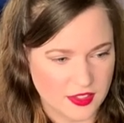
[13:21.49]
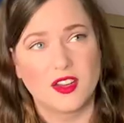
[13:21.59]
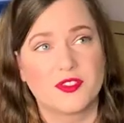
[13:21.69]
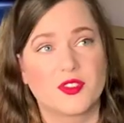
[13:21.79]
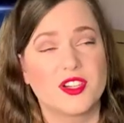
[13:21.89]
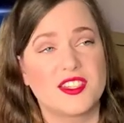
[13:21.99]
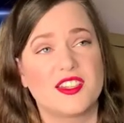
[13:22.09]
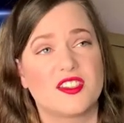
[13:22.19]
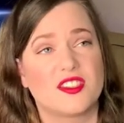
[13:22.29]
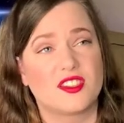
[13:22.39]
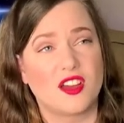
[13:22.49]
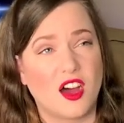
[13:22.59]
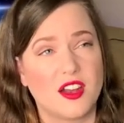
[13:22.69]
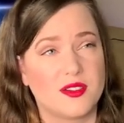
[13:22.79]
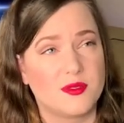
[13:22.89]
Of course, there's a
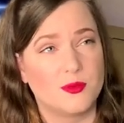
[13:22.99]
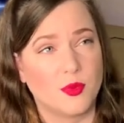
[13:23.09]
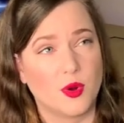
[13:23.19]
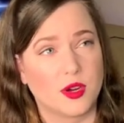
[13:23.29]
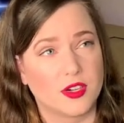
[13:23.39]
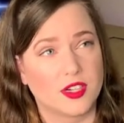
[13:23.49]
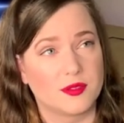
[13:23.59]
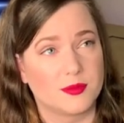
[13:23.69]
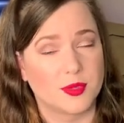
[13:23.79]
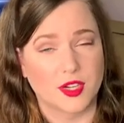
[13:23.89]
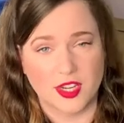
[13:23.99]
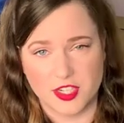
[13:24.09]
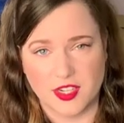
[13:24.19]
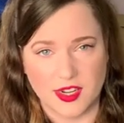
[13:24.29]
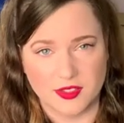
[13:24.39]
ton more
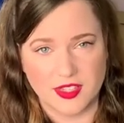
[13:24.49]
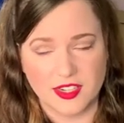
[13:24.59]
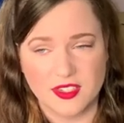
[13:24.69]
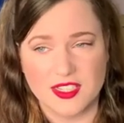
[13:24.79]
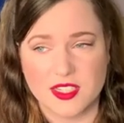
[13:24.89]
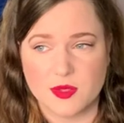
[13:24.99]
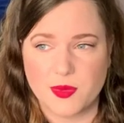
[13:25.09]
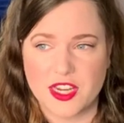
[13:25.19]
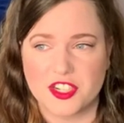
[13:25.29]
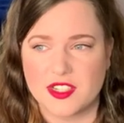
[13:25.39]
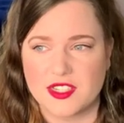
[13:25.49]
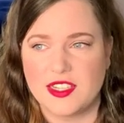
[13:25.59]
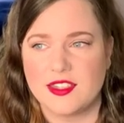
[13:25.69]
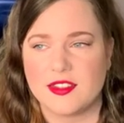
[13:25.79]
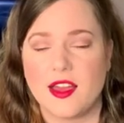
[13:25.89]
percussion out there,
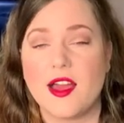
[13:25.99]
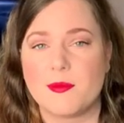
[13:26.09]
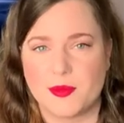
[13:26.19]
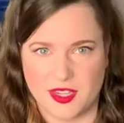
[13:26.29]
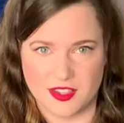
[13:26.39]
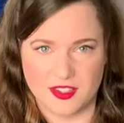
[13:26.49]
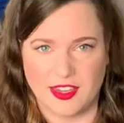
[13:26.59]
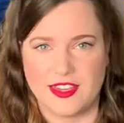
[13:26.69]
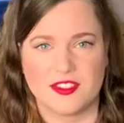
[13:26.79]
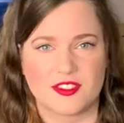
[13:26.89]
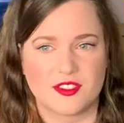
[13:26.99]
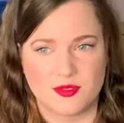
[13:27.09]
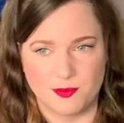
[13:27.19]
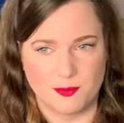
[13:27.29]
especially the epic, latest,